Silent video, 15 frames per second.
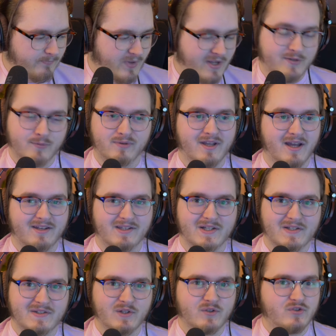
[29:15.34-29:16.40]
That's what that
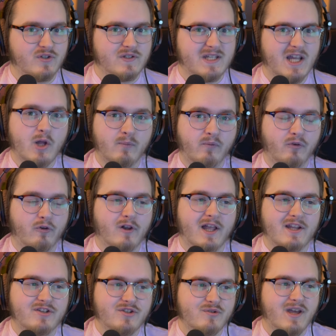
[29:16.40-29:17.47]
does. It's just helpful.
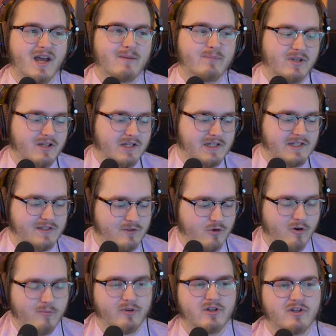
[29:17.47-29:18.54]
I do that because
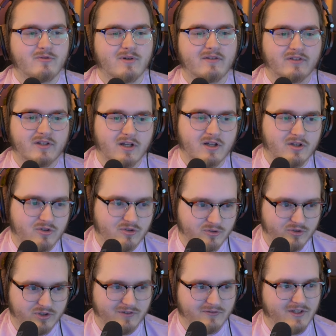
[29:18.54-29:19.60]
normally you would have to hit
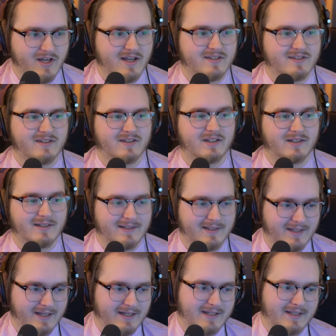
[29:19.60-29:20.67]
Control Shift S and then
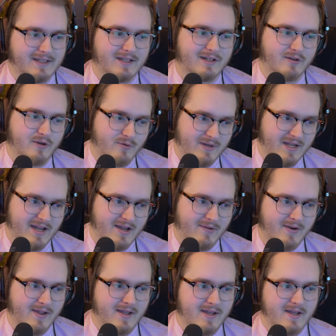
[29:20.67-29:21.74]
click and then go
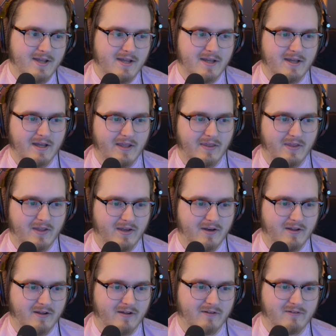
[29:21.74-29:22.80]
down, and then
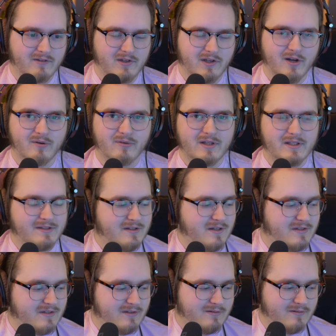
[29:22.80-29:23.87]
uh, you know it's
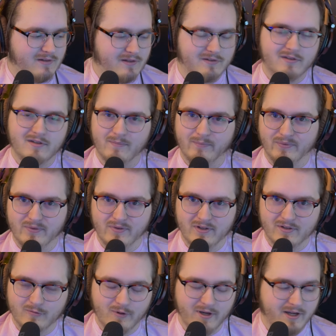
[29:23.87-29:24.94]
just it's simpler
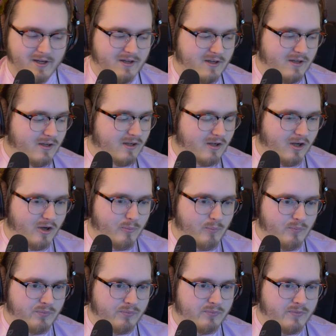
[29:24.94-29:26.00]
this way. Um,